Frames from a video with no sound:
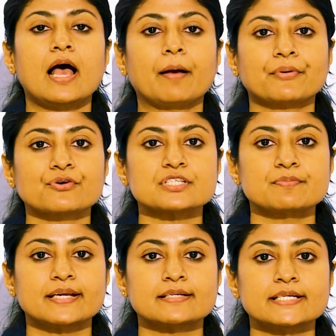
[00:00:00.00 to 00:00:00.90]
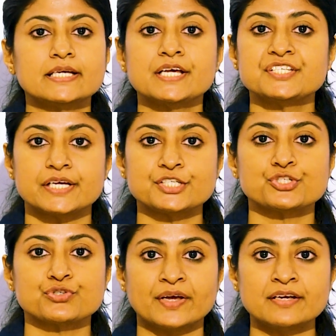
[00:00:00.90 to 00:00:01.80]
Approximately 10 to
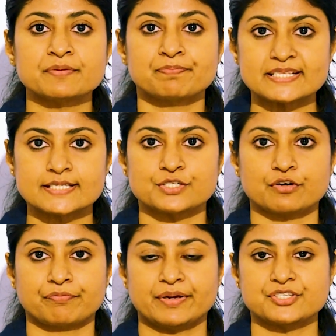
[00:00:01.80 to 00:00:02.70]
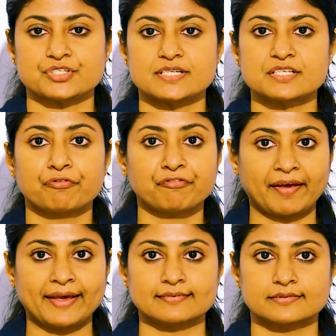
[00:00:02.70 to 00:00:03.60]
20% of patients
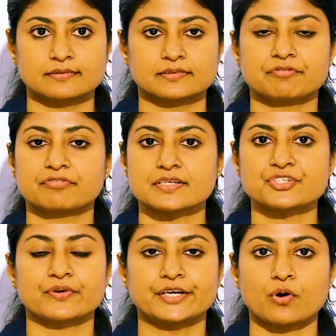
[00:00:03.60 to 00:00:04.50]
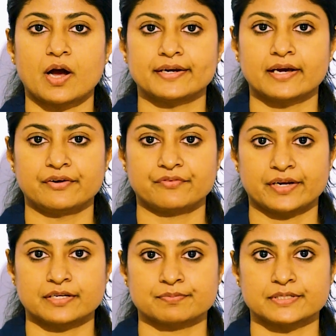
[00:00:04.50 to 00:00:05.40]
fail the first radioiodine
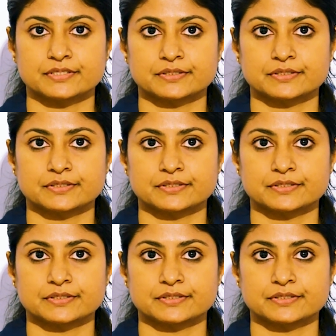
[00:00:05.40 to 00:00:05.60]
treatment.